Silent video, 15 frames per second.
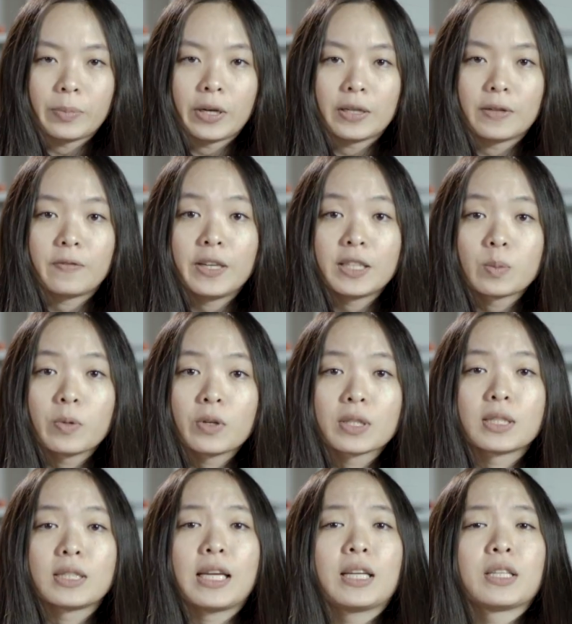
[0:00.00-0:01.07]
But
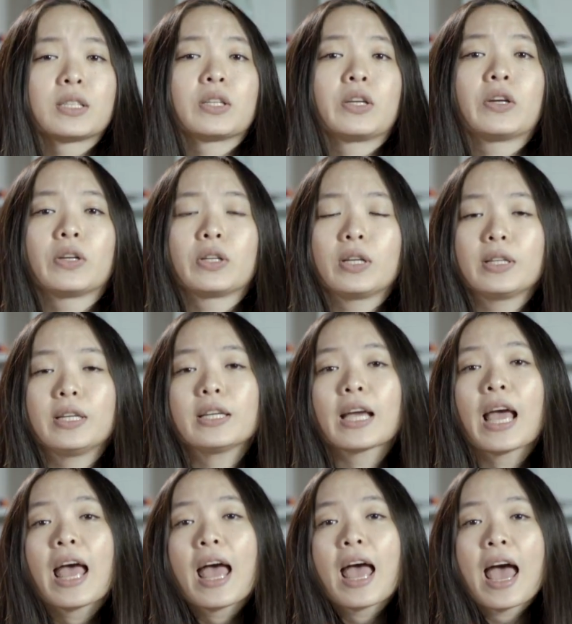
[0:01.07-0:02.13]
Facebook's data security
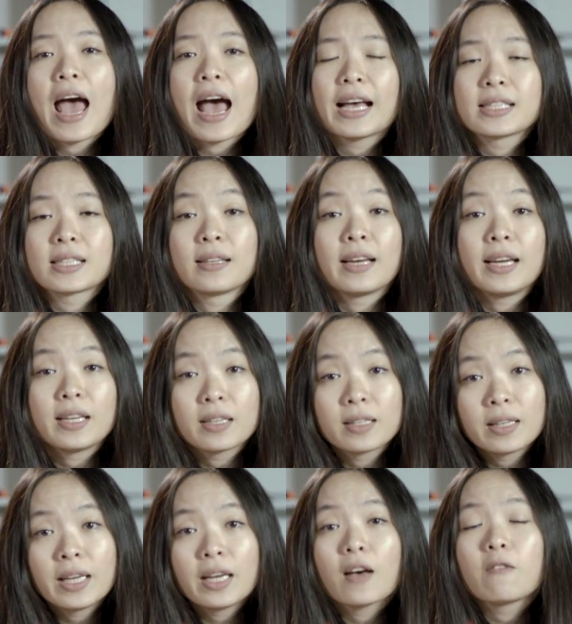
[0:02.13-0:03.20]
leak has
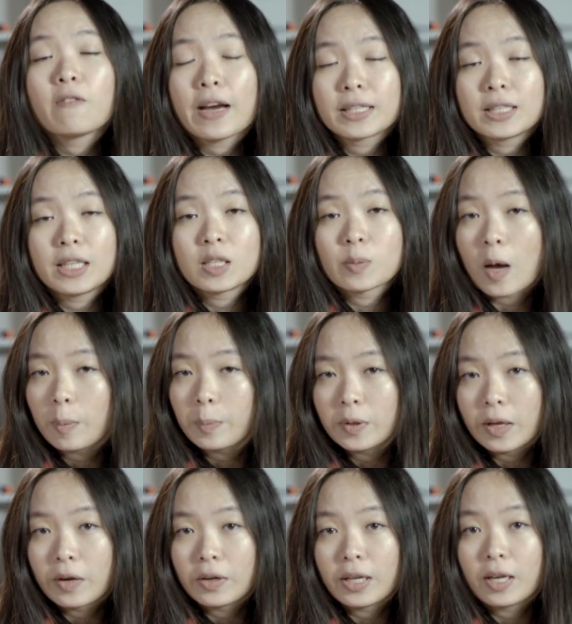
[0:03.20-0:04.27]
likely affected its
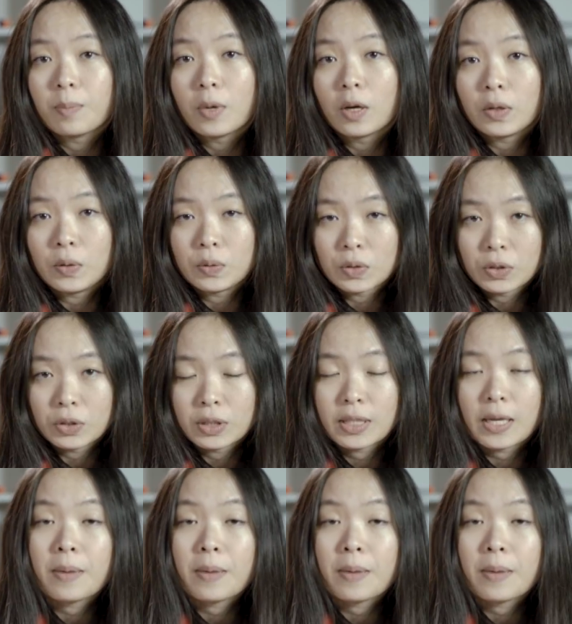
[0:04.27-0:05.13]
popularity among users,